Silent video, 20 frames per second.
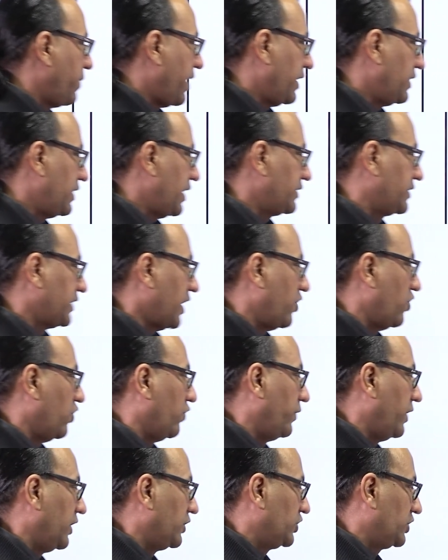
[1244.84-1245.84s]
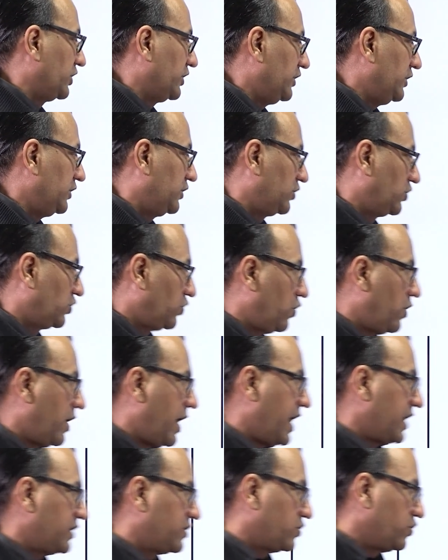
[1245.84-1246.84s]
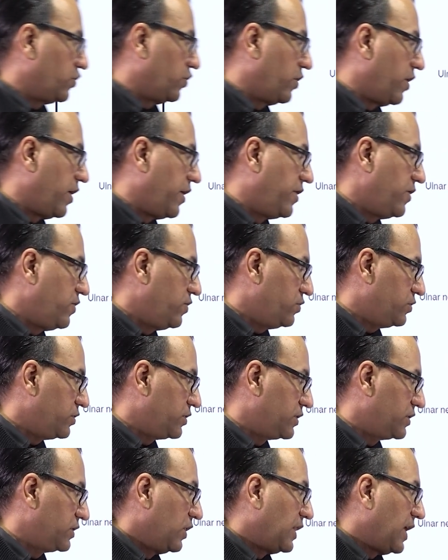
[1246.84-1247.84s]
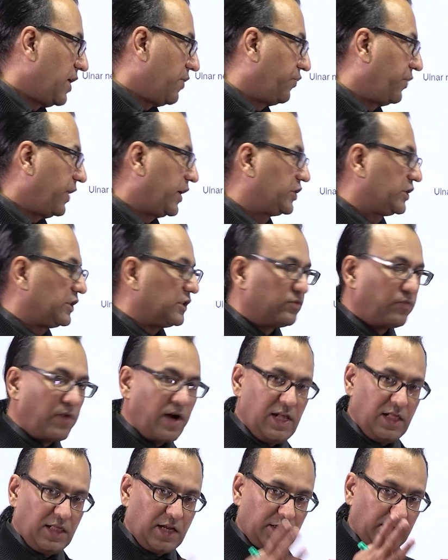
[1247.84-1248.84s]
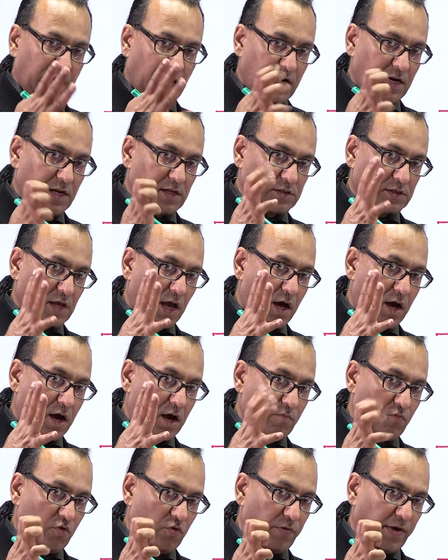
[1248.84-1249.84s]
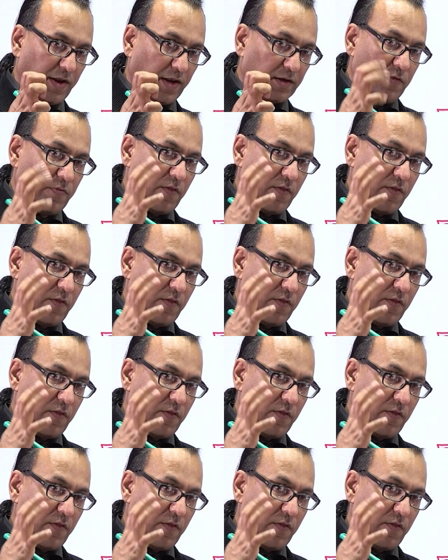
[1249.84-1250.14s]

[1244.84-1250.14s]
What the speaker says: by the synovial sheath so as to reduce the friction while the tendons are moving.